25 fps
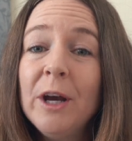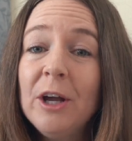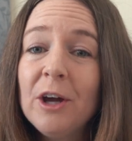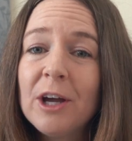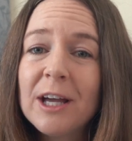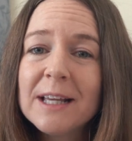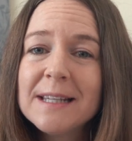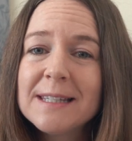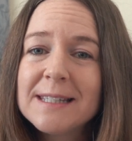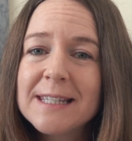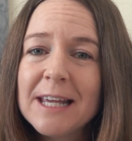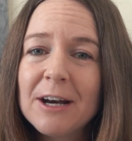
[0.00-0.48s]
you
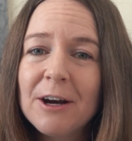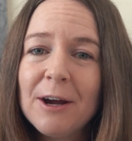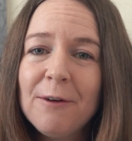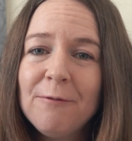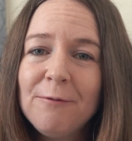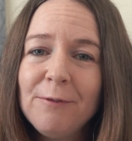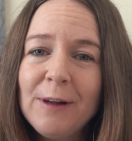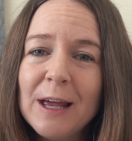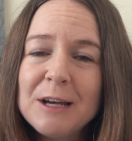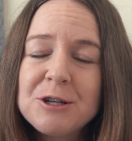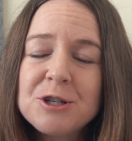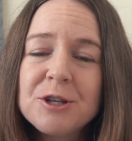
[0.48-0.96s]
consider
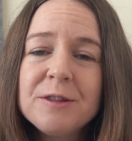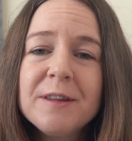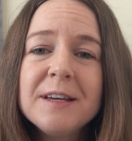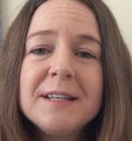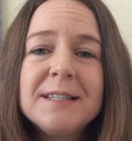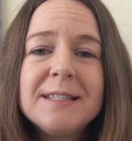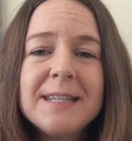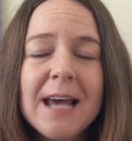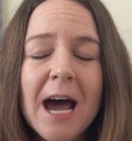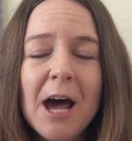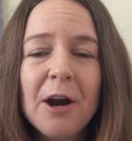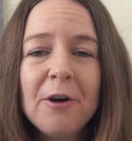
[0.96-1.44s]
inflation, they're
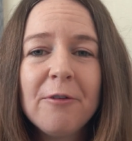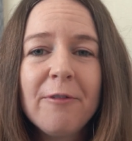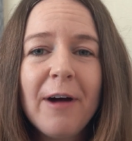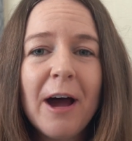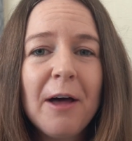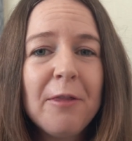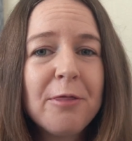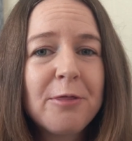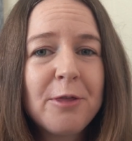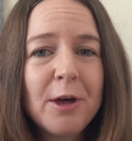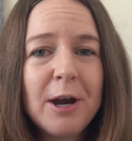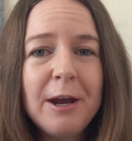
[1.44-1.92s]
down
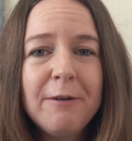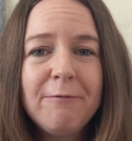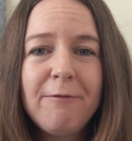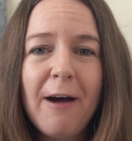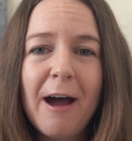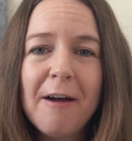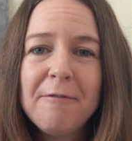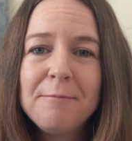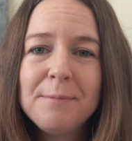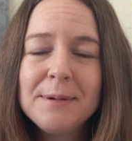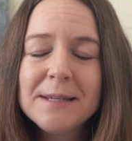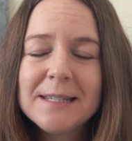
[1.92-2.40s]
around
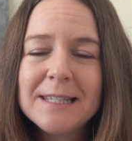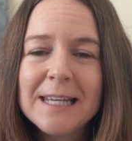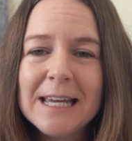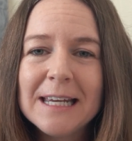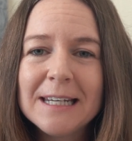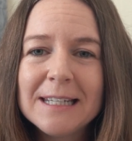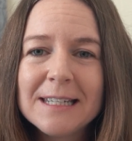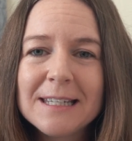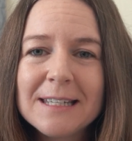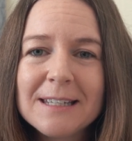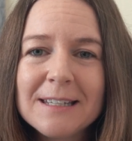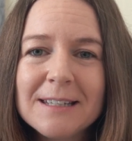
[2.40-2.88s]

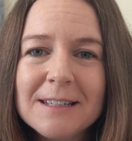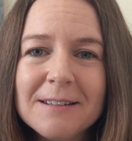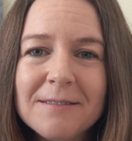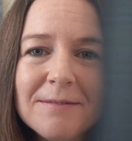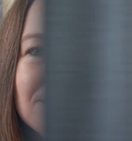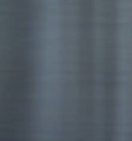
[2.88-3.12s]
35%.